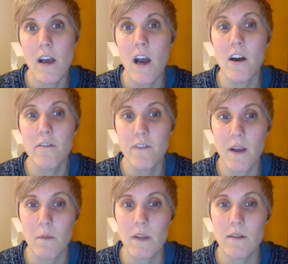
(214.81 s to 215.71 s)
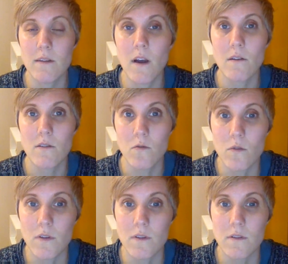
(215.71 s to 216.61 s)
our families, our
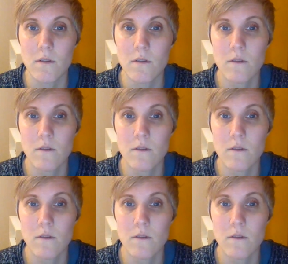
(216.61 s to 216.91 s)
schools.